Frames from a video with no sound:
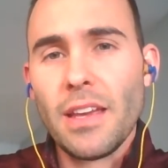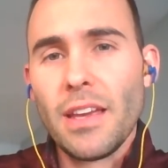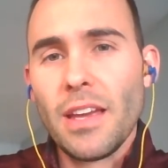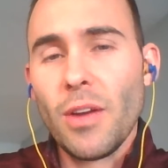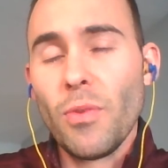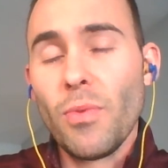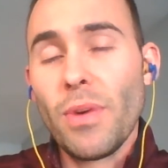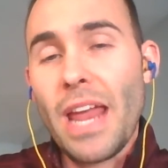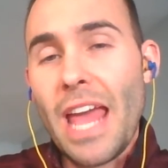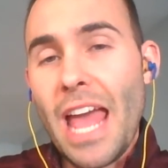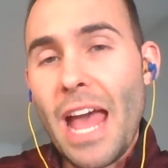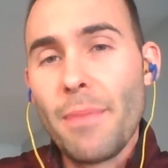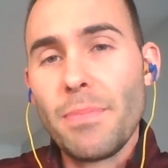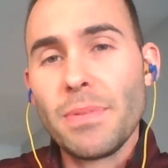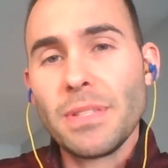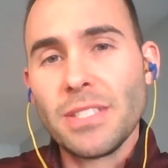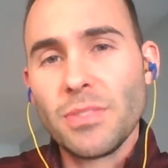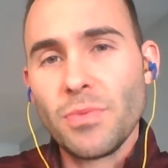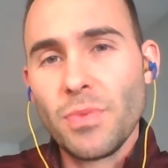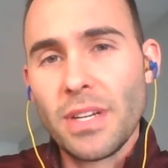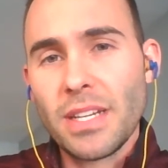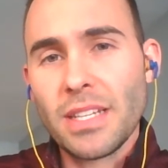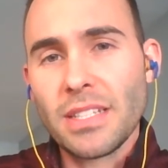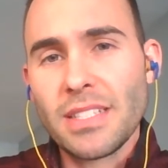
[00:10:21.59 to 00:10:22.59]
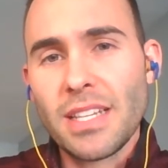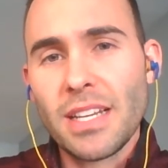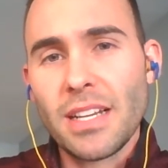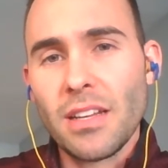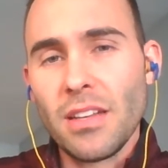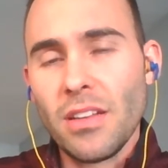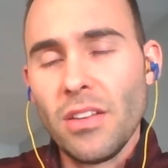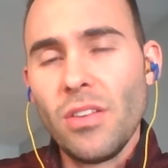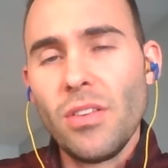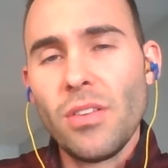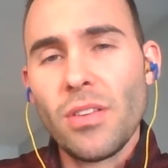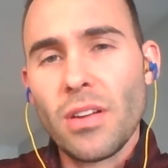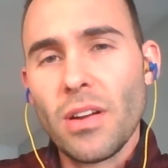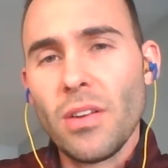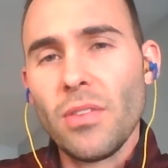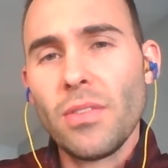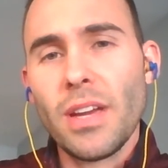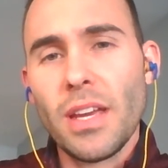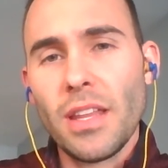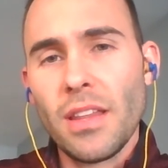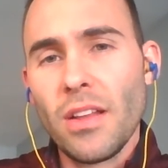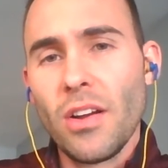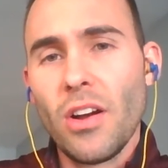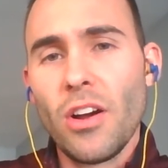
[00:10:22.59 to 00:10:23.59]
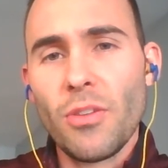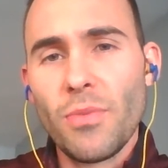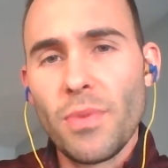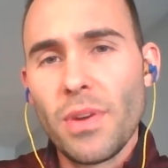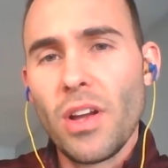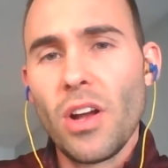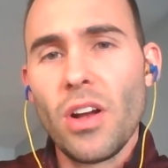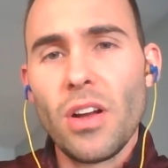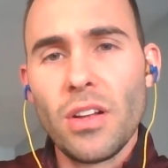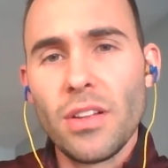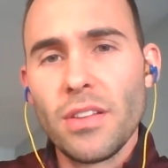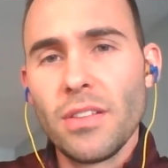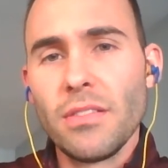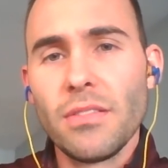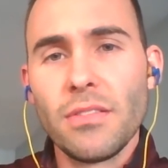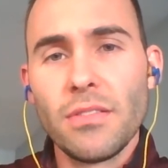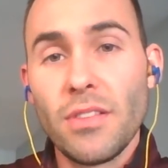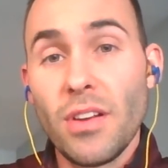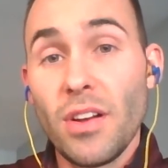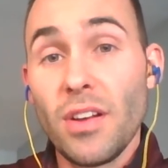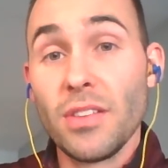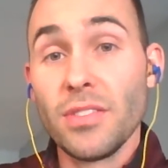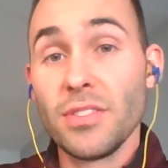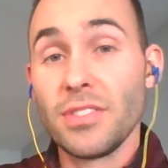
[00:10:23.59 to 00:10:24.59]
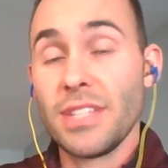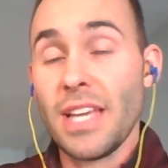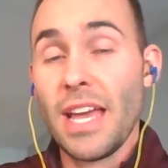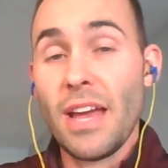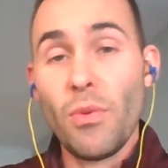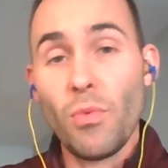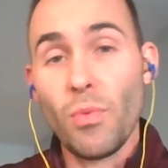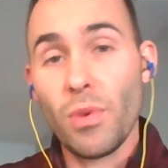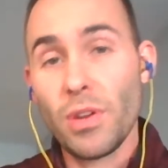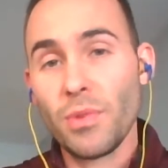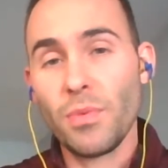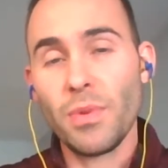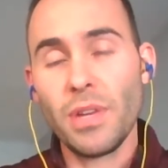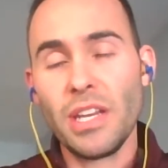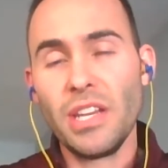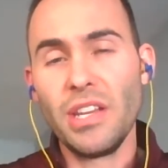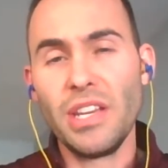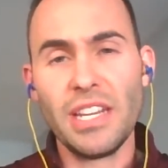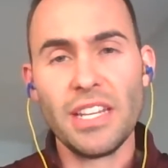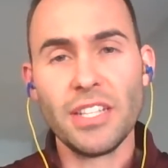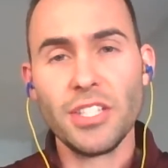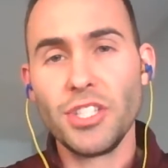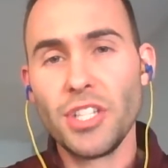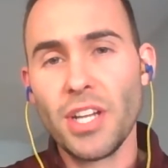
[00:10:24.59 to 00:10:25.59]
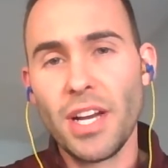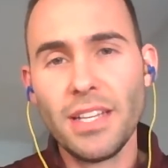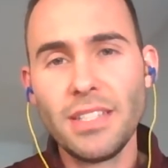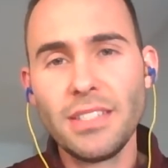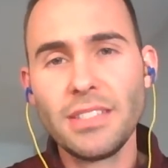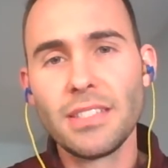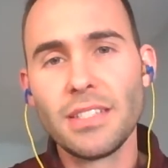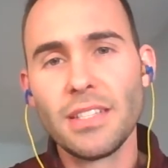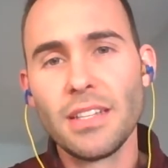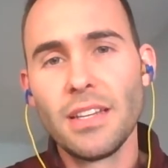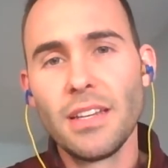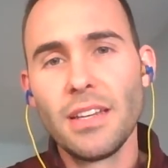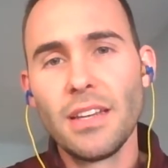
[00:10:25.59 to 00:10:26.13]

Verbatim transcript: And what happens is we can take a look, okay, are we on, on set? What do we need to adjust?